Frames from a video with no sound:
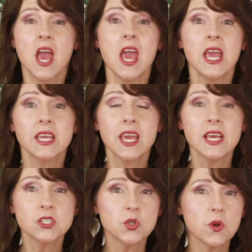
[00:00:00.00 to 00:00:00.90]
In
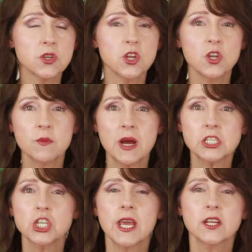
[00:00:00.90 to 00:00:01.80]
case you are new to my
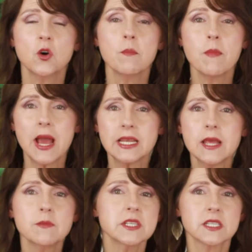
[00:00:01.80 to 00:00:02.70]
channel, my
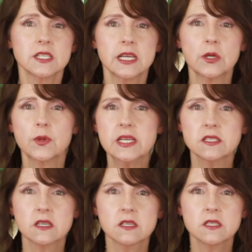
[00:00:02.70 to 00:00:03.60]
name is
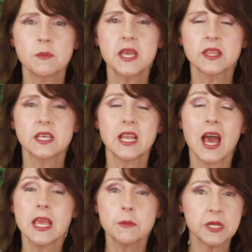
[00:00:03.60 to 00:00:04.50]
Clarice Smyth, and I
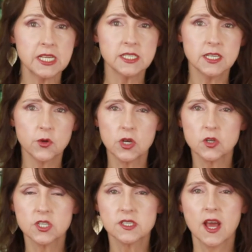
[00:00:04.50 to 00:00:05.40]
am an interior
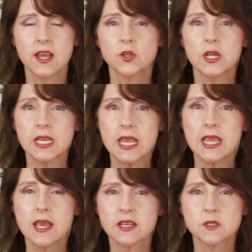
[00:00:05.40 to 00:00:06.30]
designer and
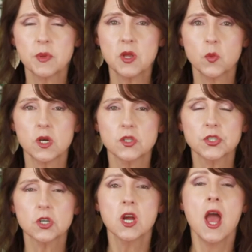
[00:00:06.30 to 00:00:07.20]
eXp
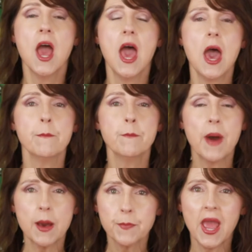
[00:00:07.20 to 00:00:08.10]
realtor, and
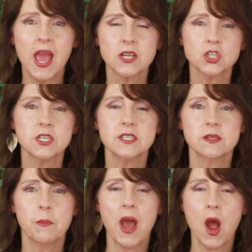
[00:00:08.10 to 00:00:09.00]
my passion is
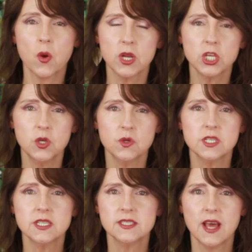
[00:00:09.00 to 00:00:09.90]
empowering you to
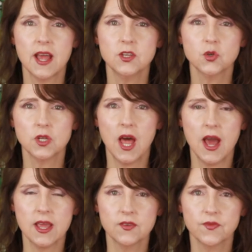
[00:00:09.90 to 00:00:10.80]
design your life.